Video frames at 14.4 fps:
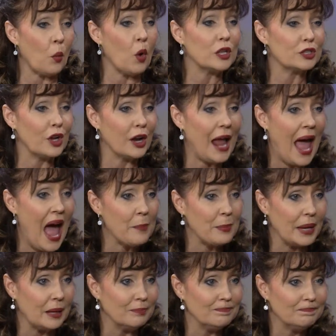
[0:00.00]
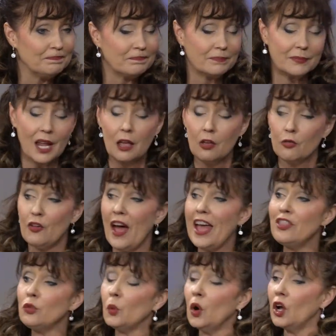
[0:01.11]
what's going to happen?
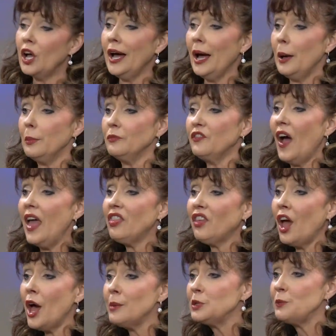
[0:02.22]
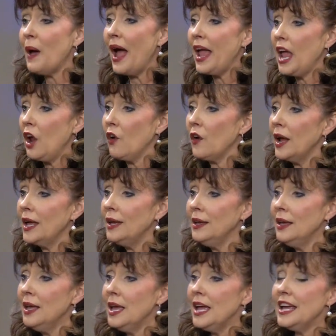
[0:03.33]
Faith will come. Faith comes by hearing.
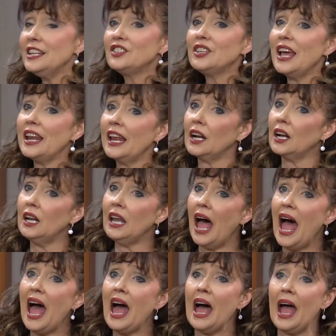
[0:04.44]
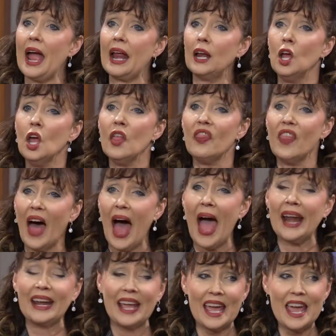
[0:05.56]
He said, Incline
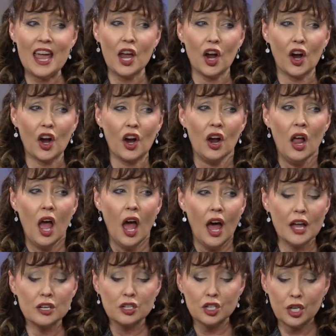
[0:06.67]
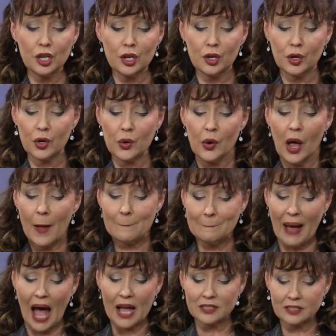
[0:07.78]
thine ear unto
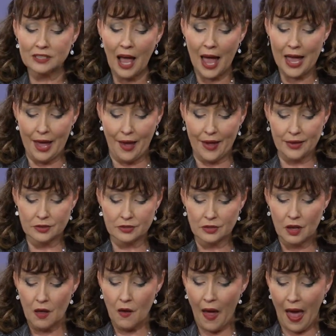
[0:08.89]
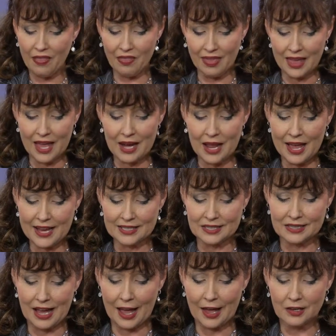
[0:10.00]
my sayings. And then he
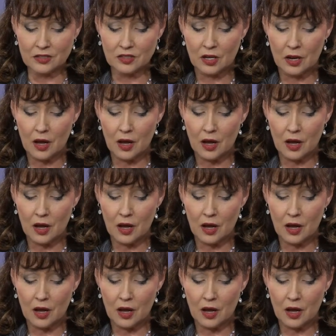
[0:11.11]
says,